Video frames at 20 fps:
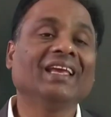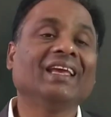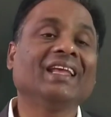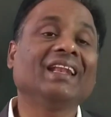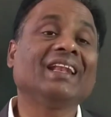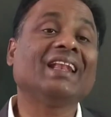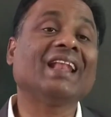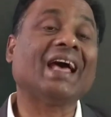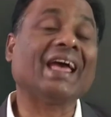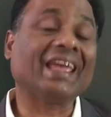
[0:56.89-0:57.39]

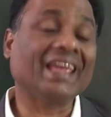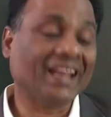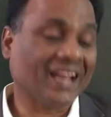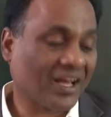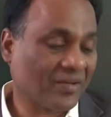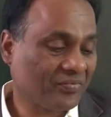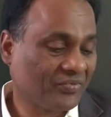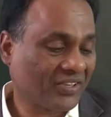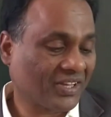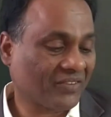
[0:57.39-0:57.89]
9
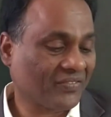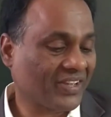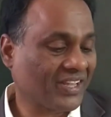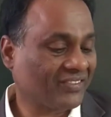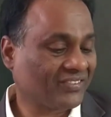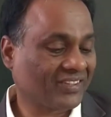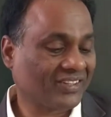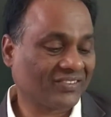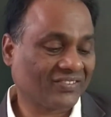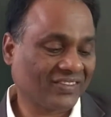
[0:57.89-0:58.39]

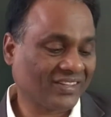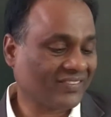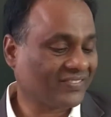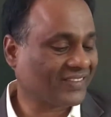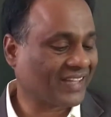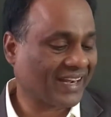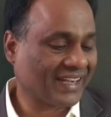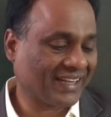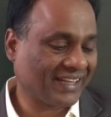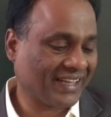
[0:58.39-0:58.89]
observations is
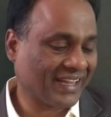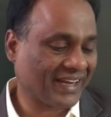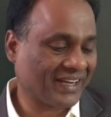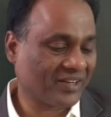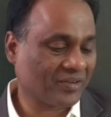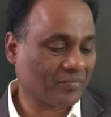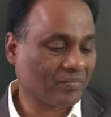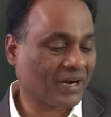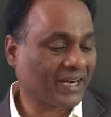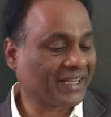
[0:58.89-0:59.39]

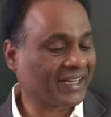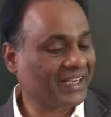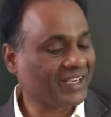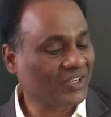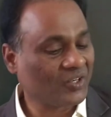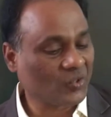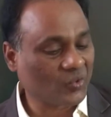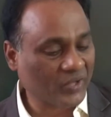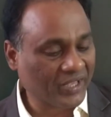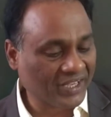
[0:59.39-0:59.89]
38. But in
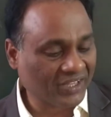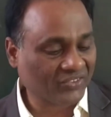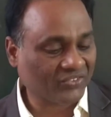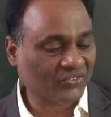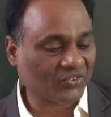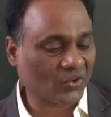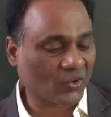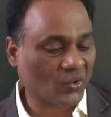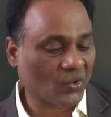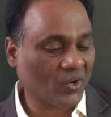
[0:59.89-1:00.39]
doing
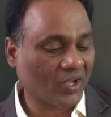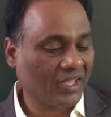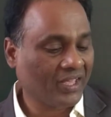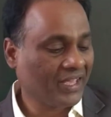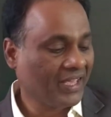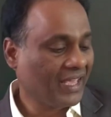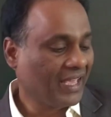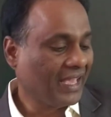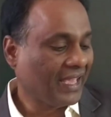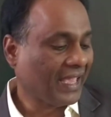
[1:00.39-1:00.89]
so,
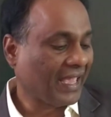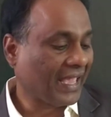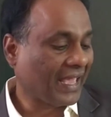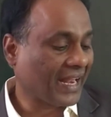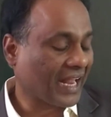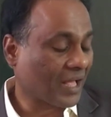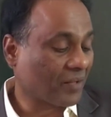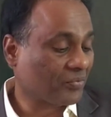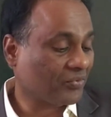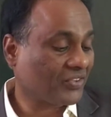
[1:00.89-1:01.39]
an
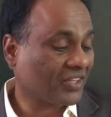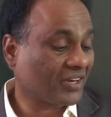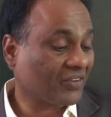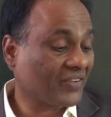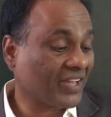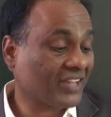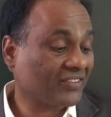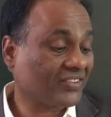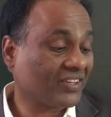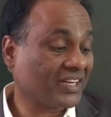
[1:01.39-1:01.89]

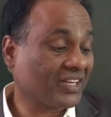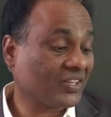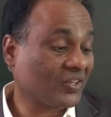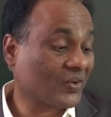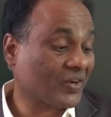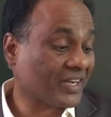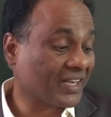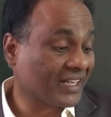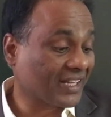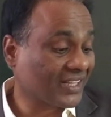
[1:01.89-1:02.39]
observation
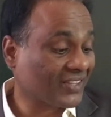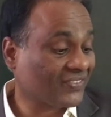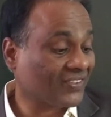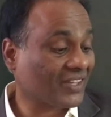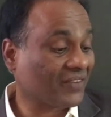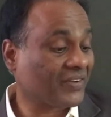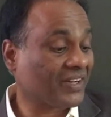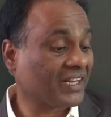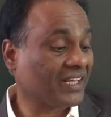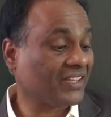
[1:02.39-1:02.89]

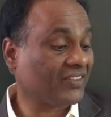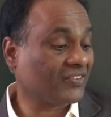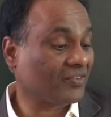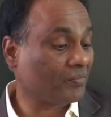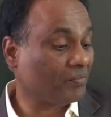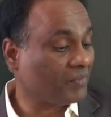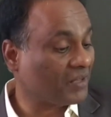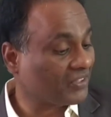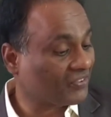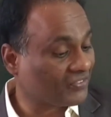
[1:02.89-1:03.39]
27 is
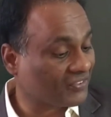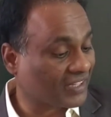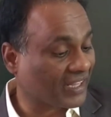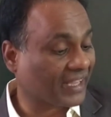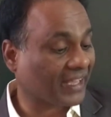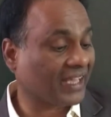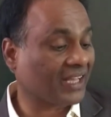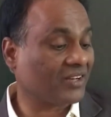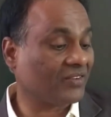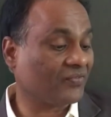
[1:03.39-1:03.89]

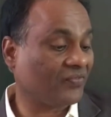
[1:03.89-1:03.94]
mistaken